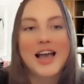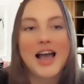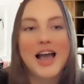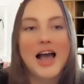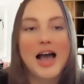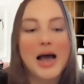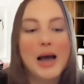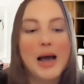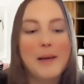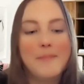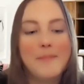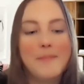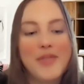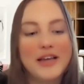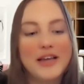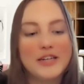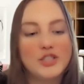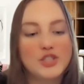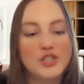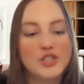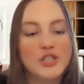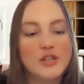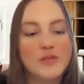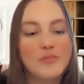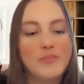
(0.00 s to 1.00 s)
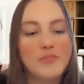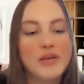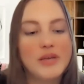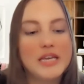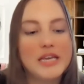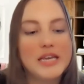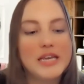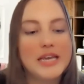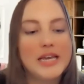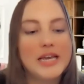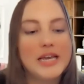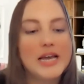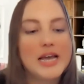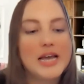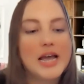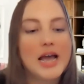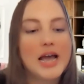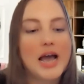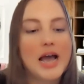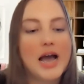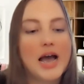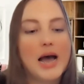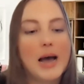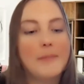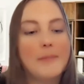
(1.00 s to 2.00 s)
that should be
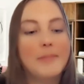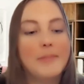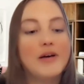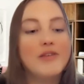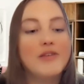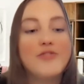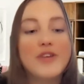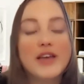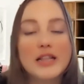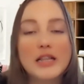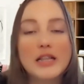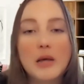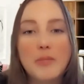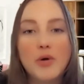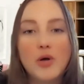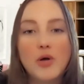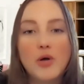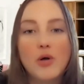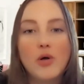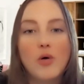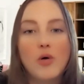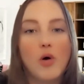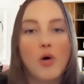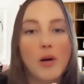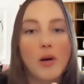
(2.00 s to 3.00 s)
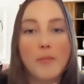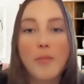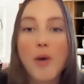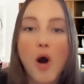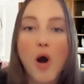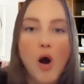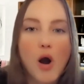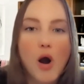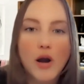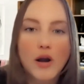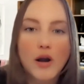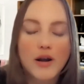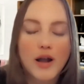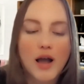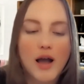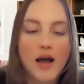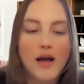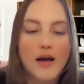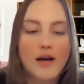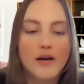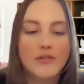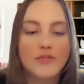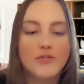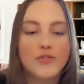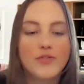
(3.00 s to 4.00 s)
available or part
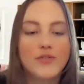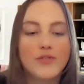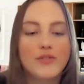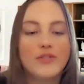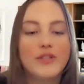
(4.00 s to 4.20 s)
of